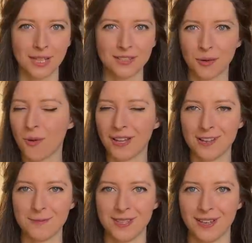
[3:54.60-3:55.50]
So what
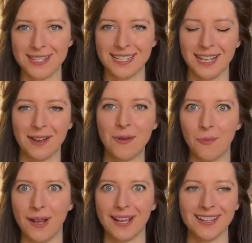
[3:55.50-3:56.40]
gave me the idea?
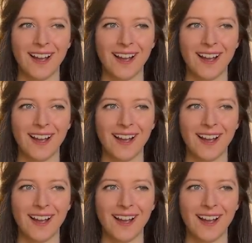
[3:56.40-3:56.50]
Well,